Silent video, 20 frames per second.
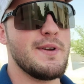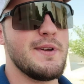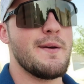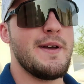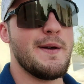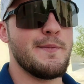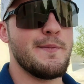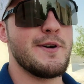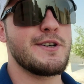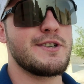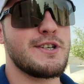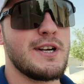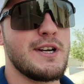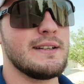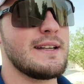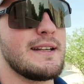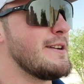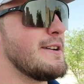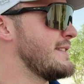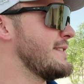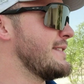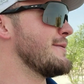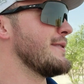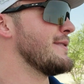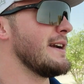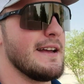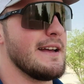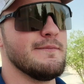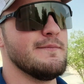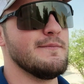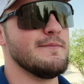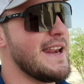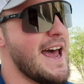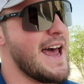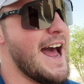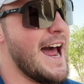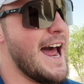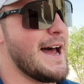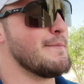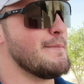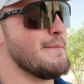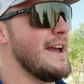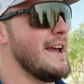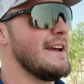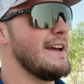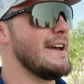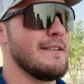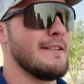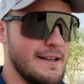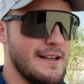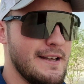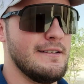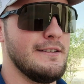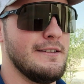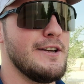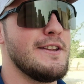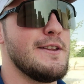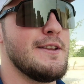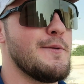a bit more chilled out and they were like, nah mate, look at the